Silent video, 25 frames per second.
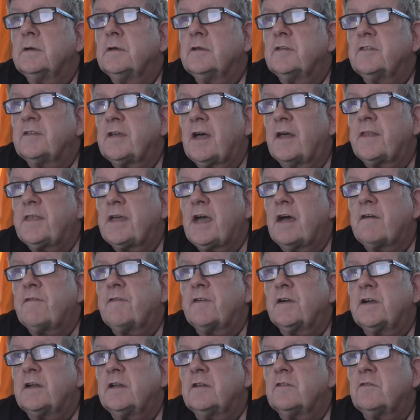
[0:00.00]
South
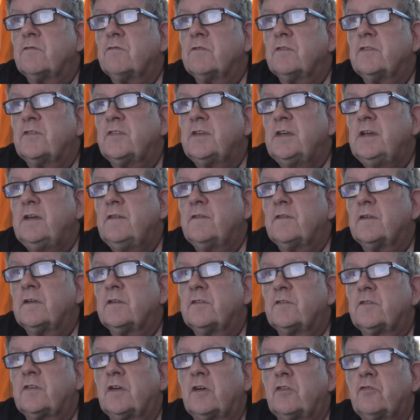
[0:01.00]
Africans receive
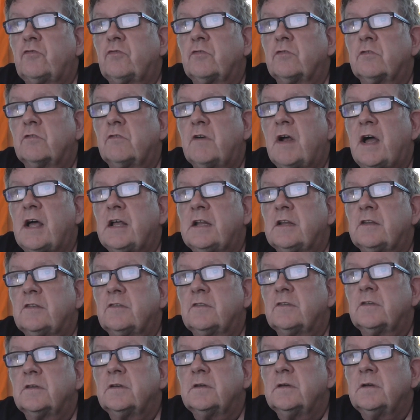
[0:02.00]
social
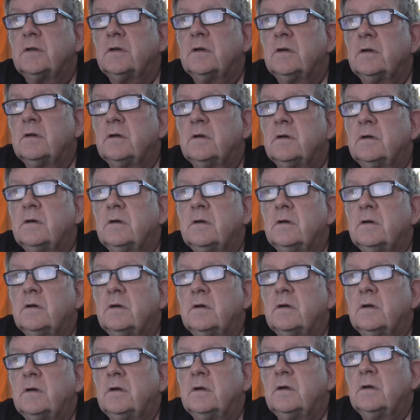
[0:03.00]
grants.
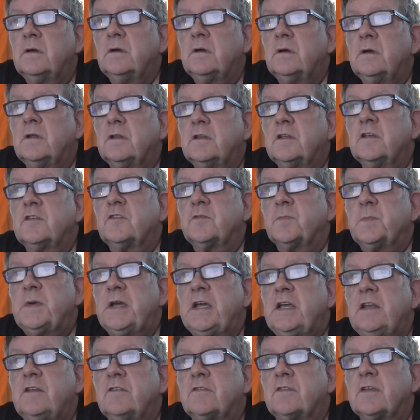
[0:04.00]
This
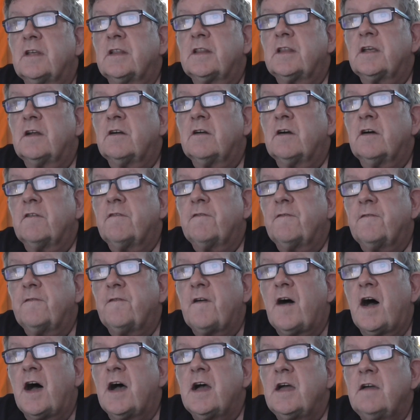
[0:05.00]
means that there are
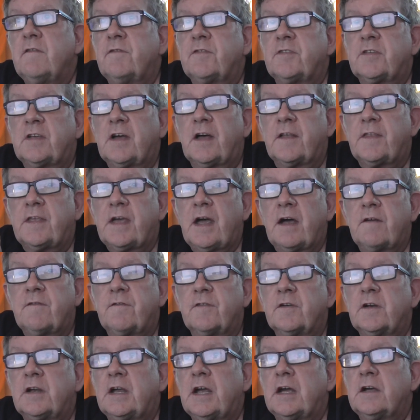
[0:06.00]
five South
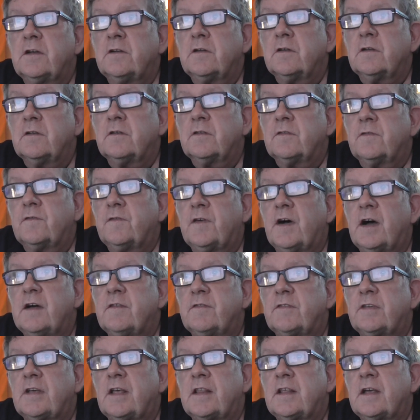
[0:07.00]

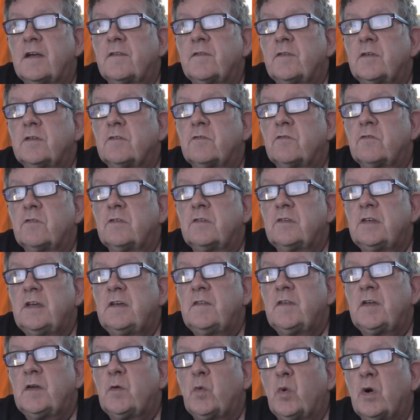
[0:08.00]
Africans
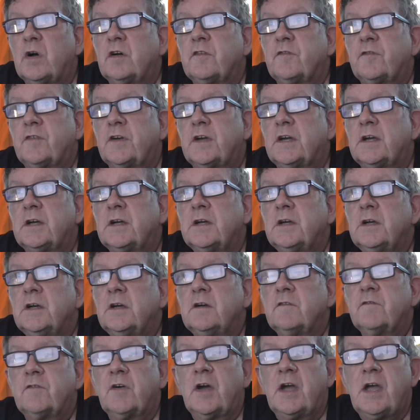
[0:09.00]
receiving welfare
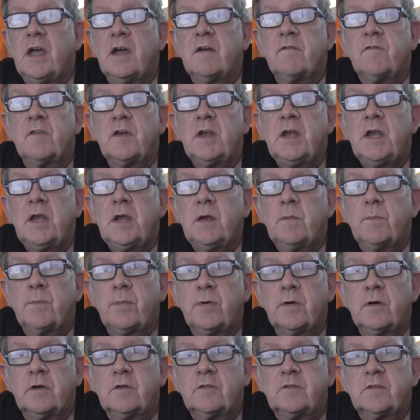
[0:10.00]
for every
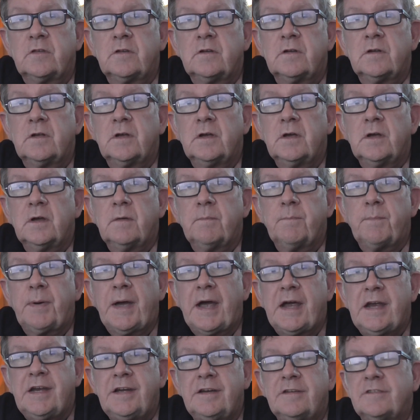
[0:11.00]
person
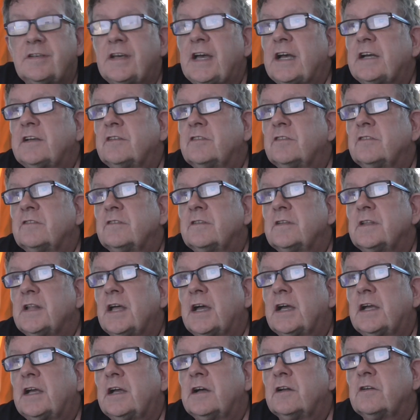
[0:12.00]
paying taxes in
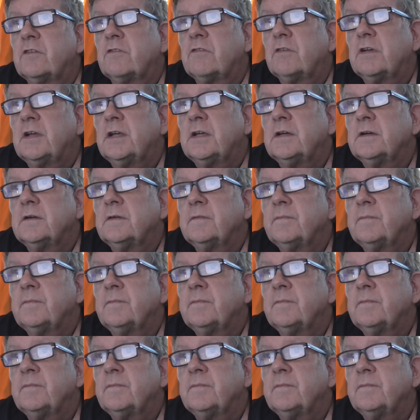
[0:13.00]
that country.